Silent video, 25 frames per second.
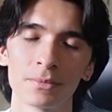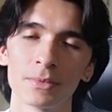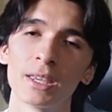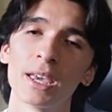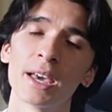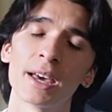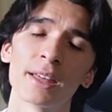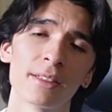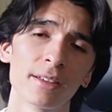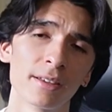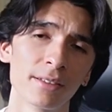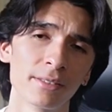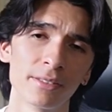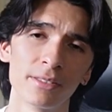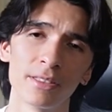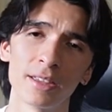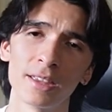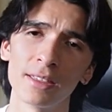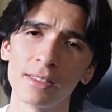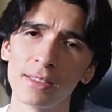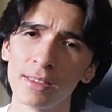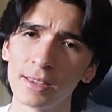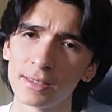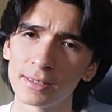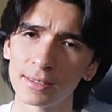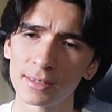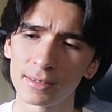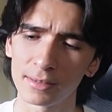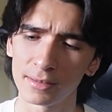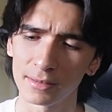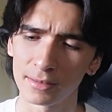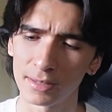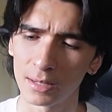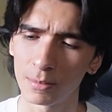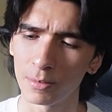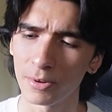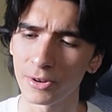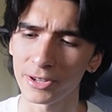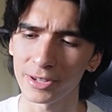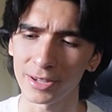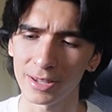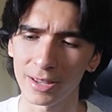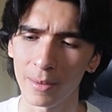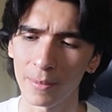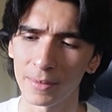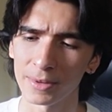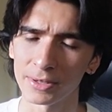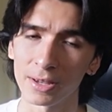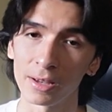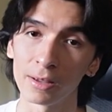yeah, these zippers on
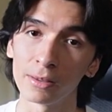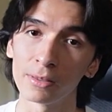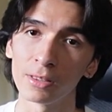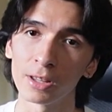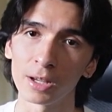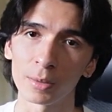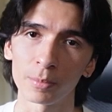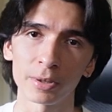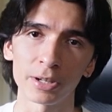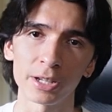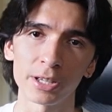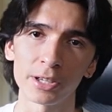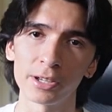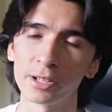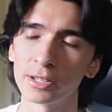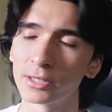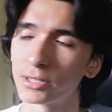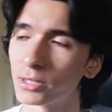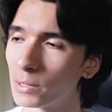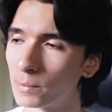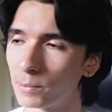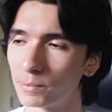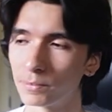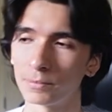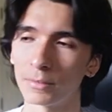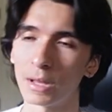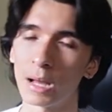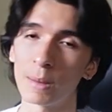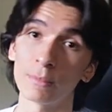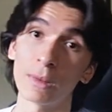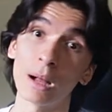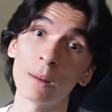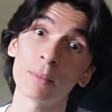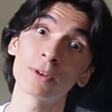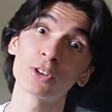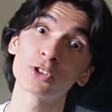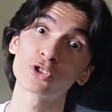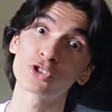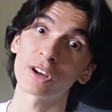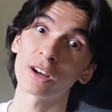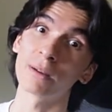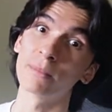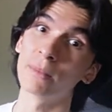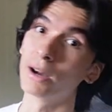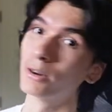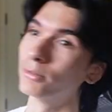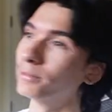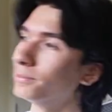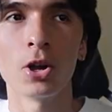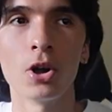Amazon look pretty good, so I'm gonna try
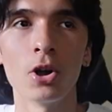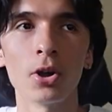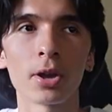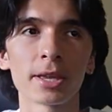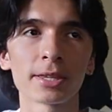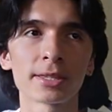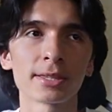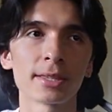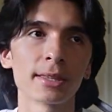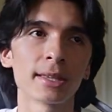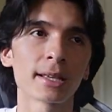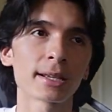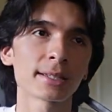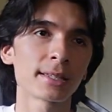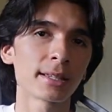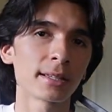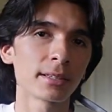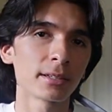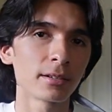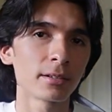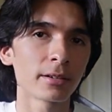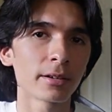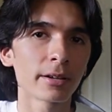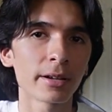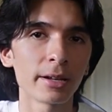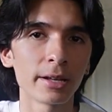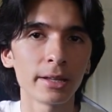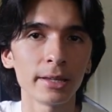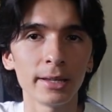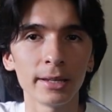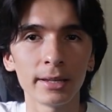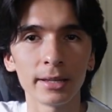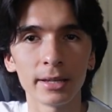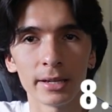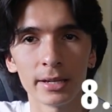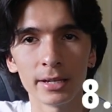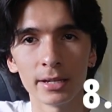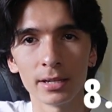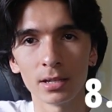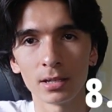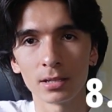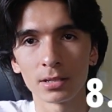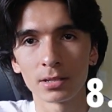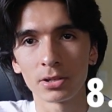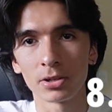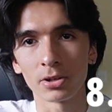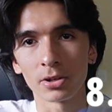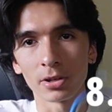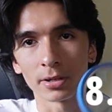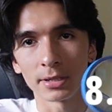them out. Okay, so the next thing that you're gonna need
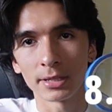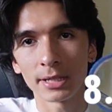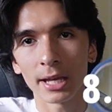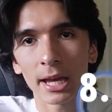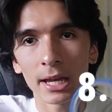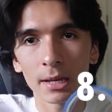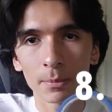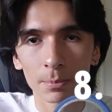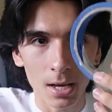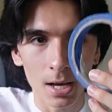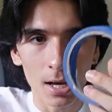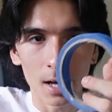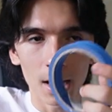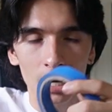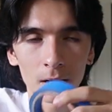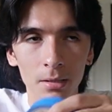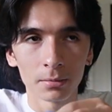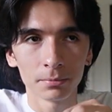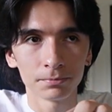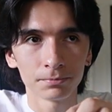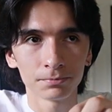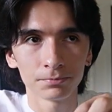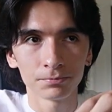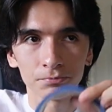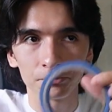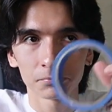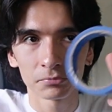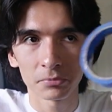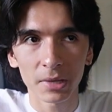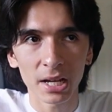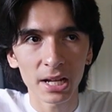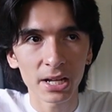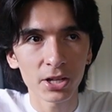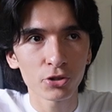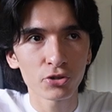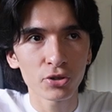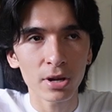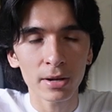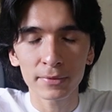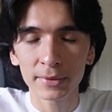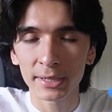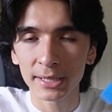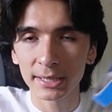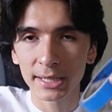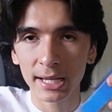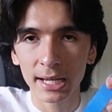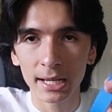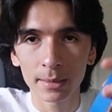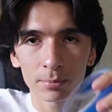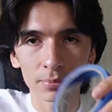is your tape. Any
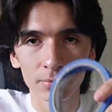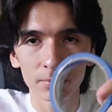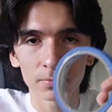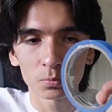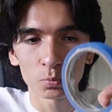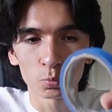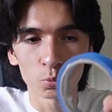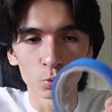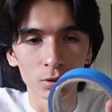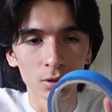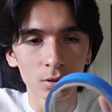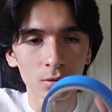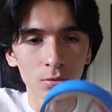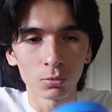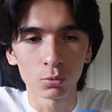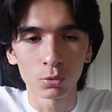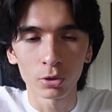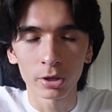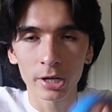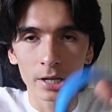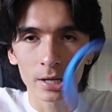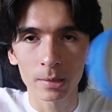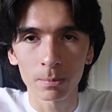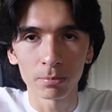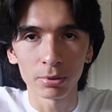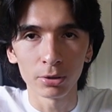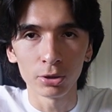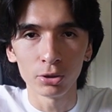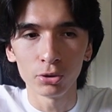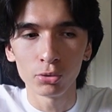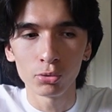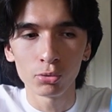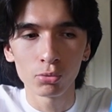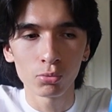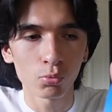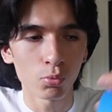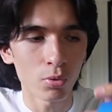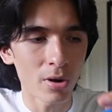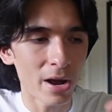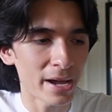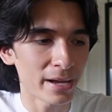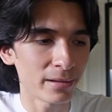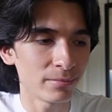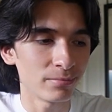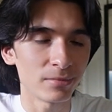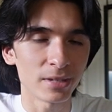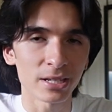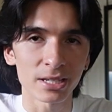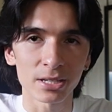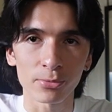drafting tape will work, blue,
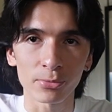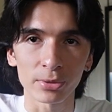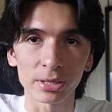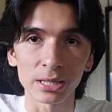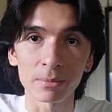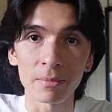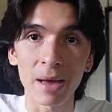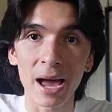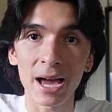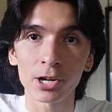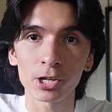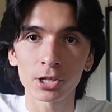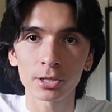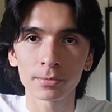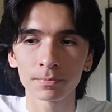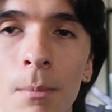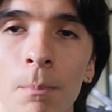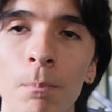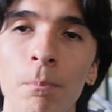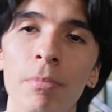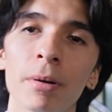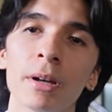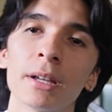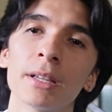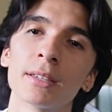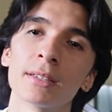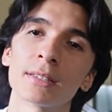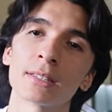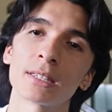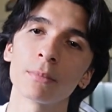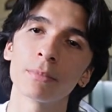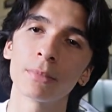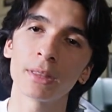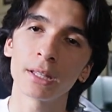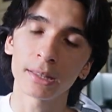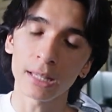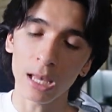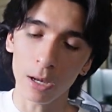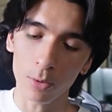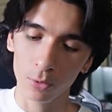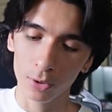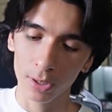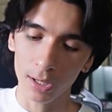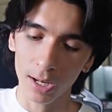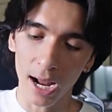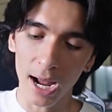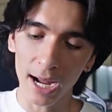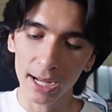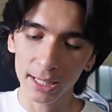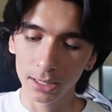white, doesn't really matter. But something that I
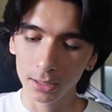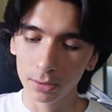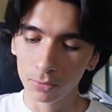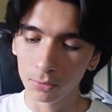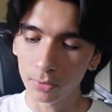would highly